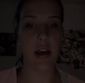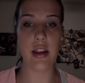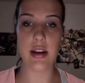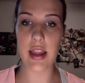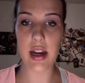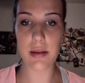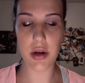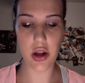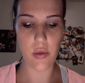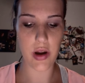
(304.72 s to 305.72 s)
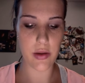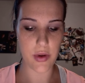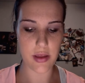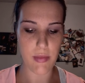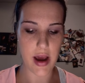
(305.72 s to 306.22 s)
Then I'm going to go in
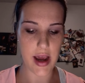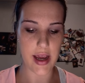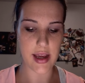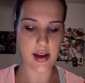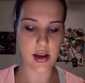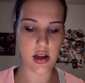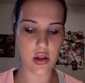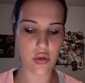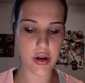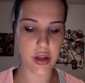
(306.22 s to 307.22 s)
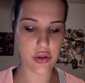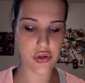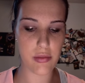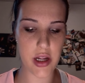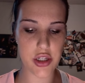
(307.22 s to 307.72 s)
with my L'Oreal
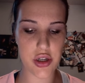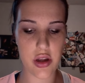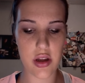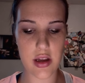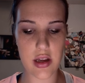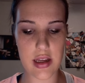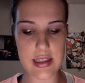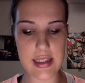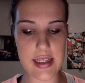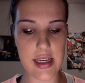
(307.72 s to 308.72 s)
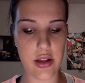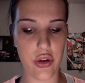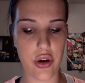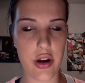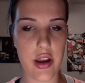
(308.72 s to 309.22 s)
True Match
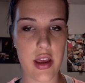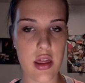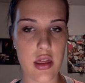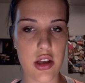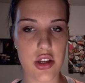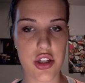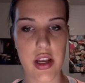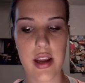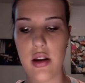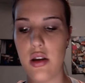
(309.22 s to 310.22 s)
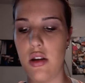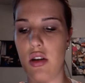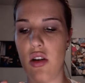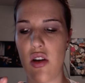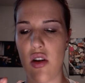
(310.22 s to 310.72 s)
Concealer in the shade
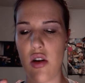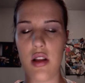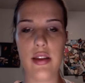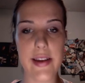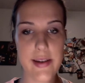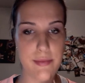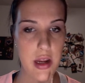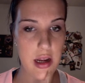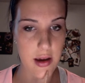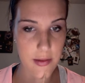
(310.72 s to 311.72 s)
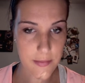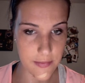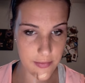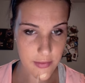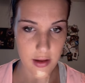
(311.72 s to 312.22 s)
Light Medium
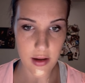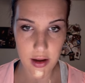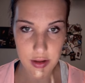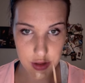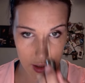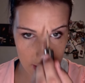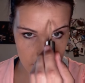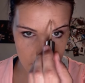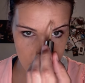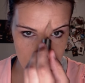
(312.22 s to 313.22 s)
and just,